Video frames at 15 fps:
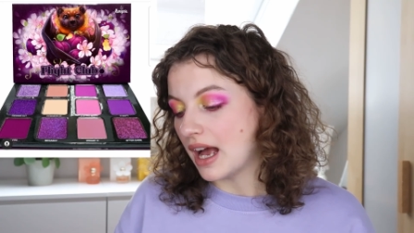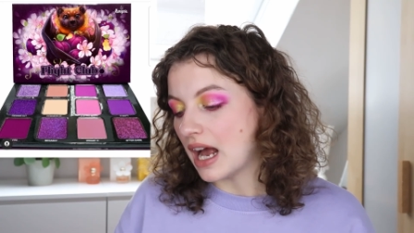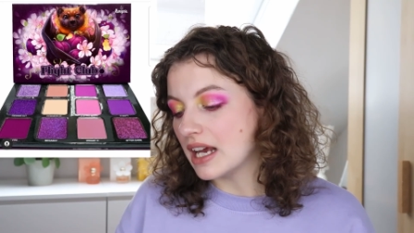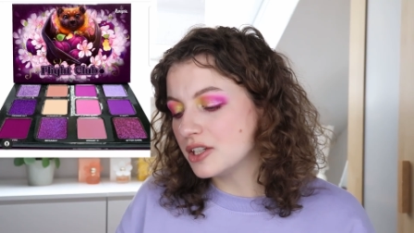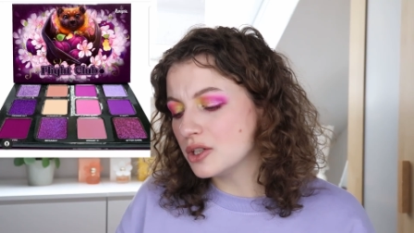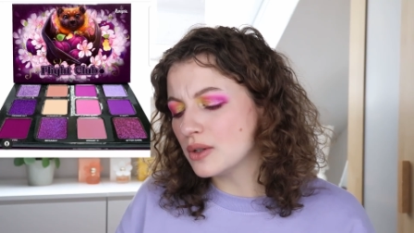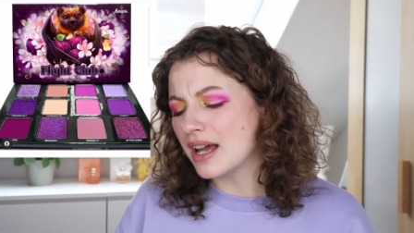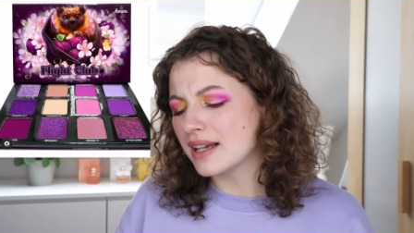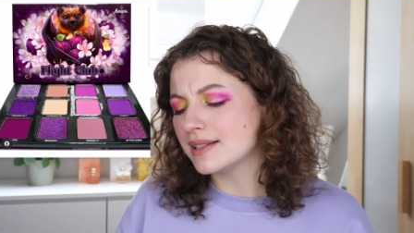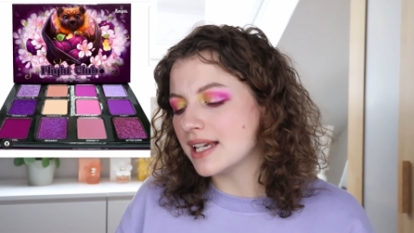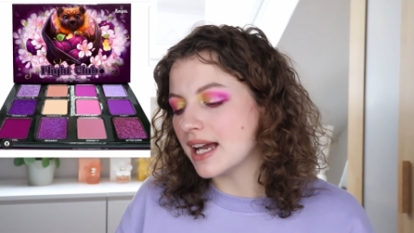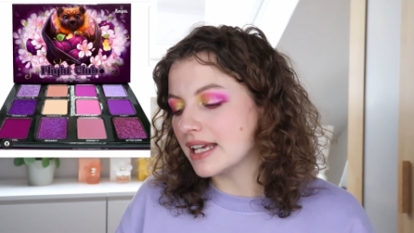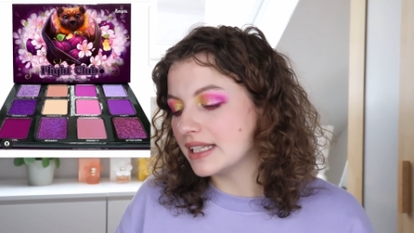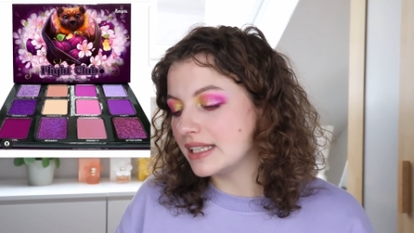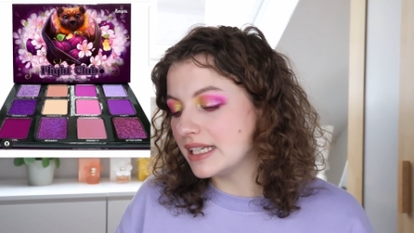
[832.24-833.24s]
I do like
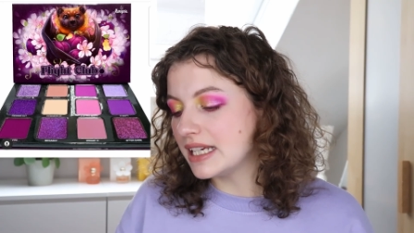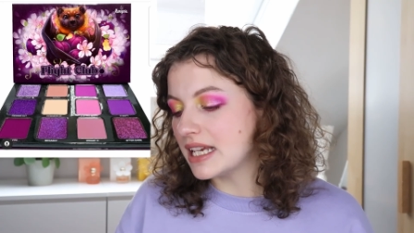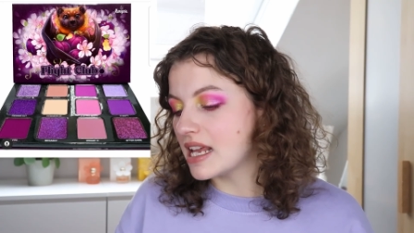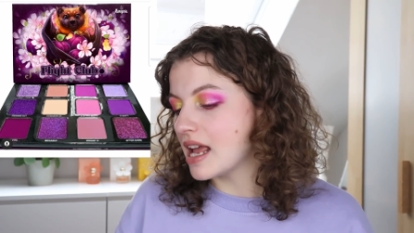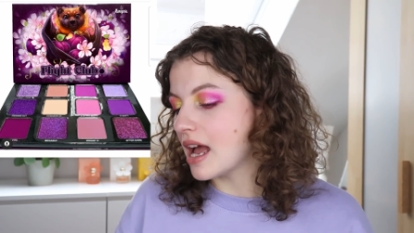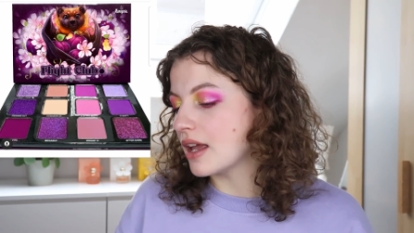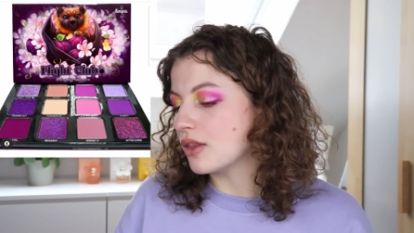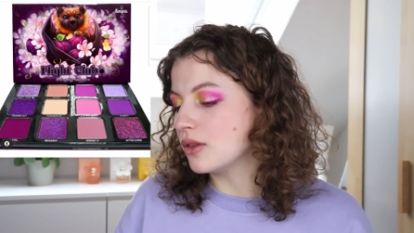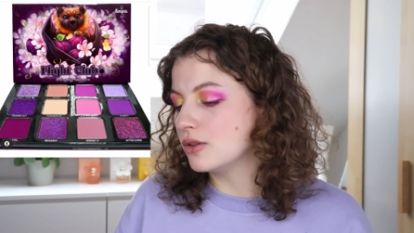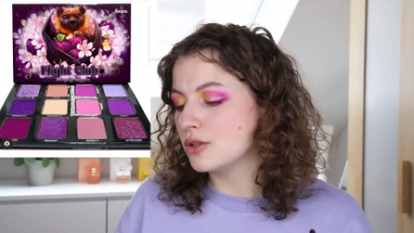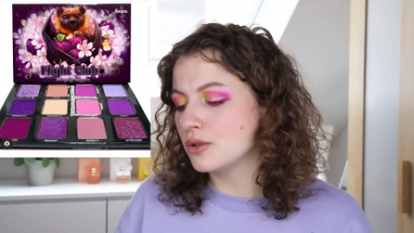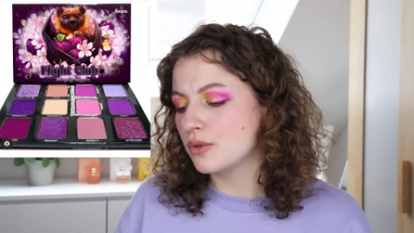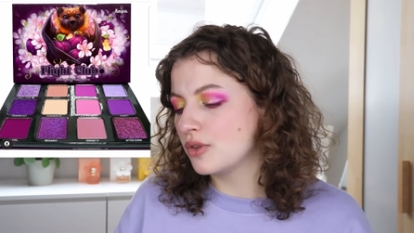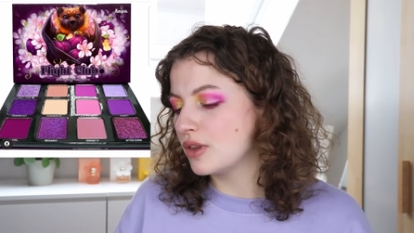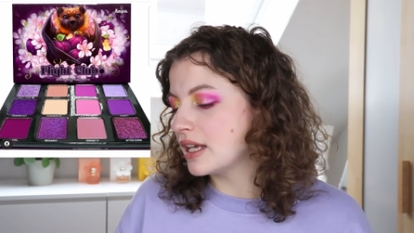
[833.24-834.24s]
the idea. I
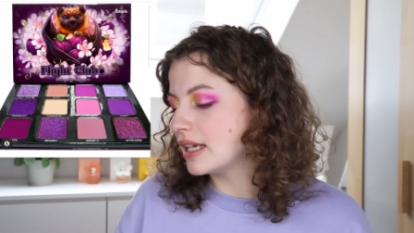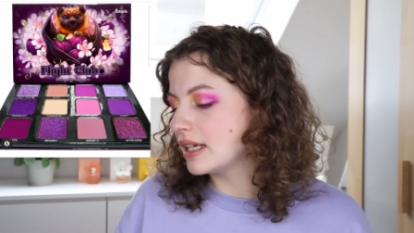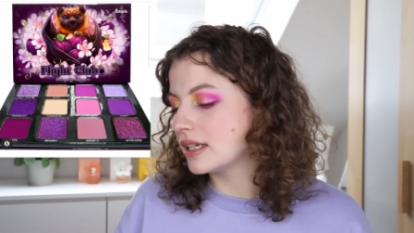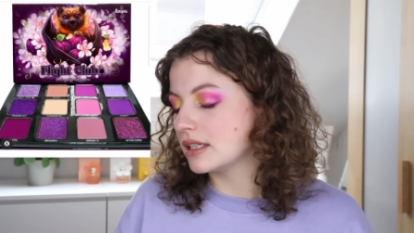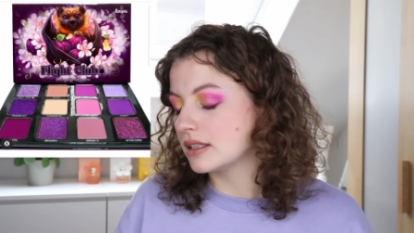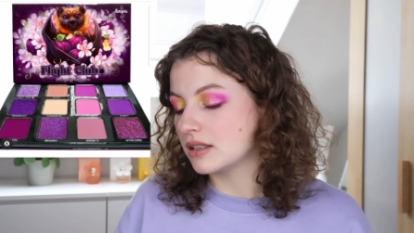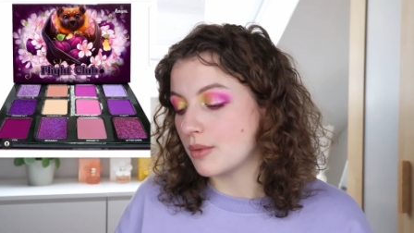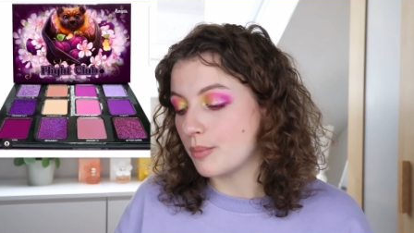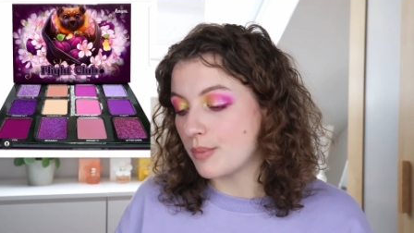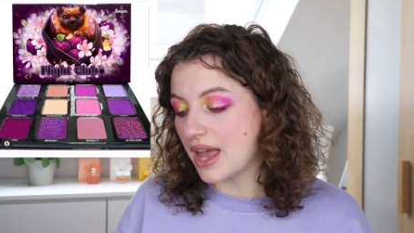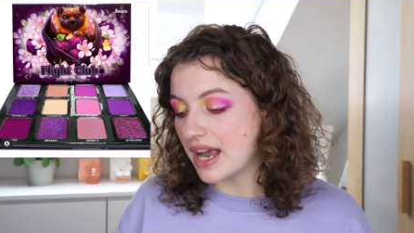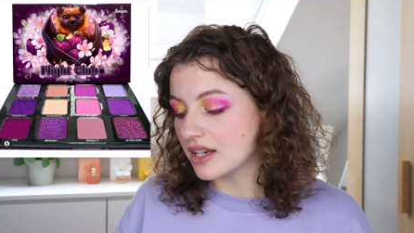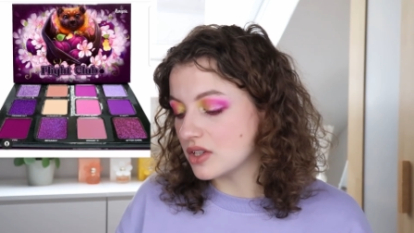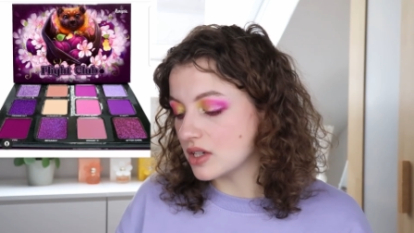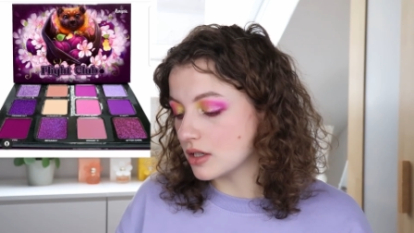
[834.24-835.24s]
do think the
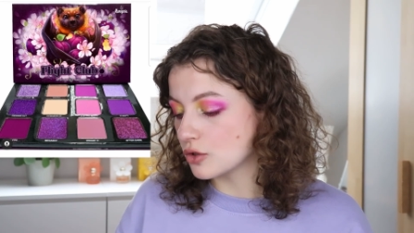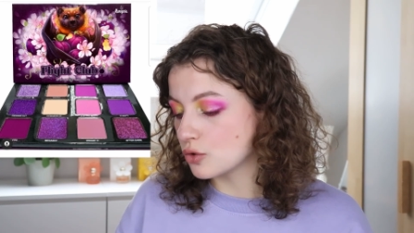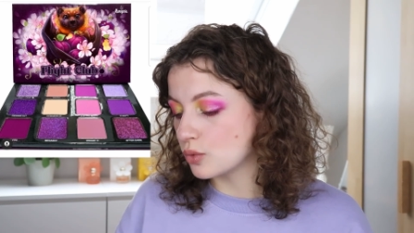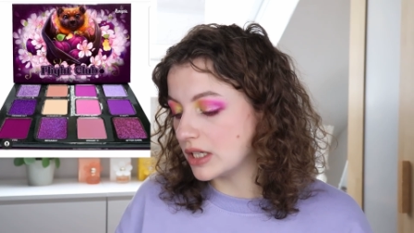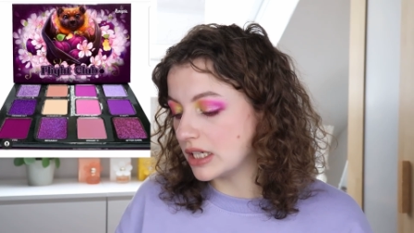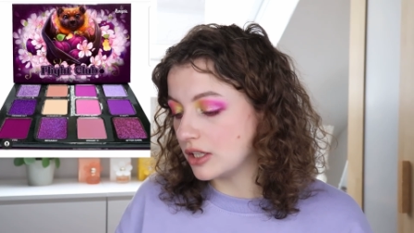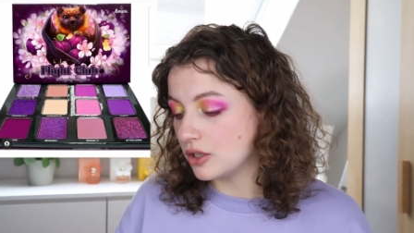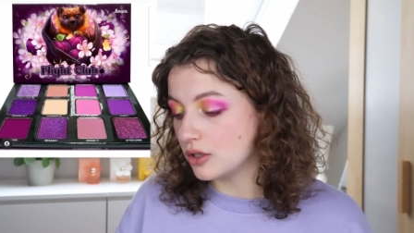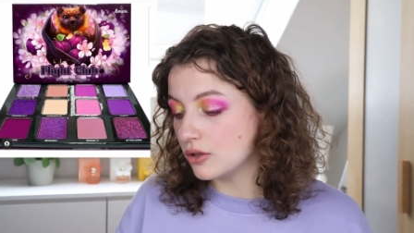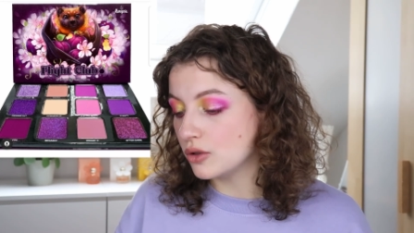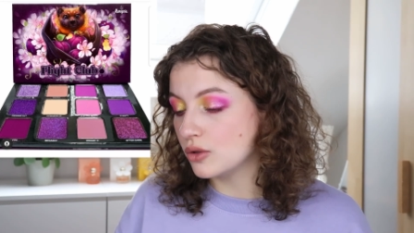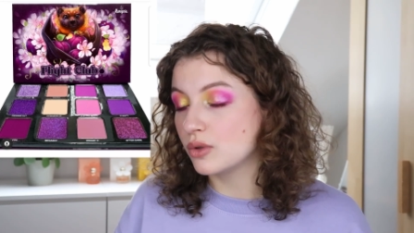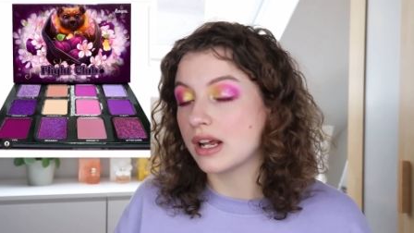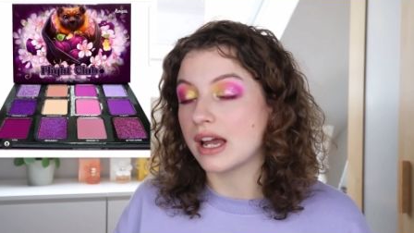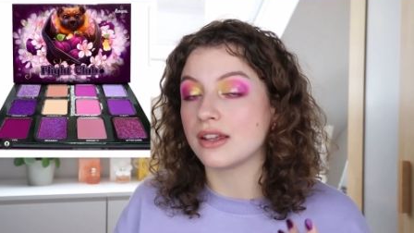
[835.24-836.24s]
packaging is really cute.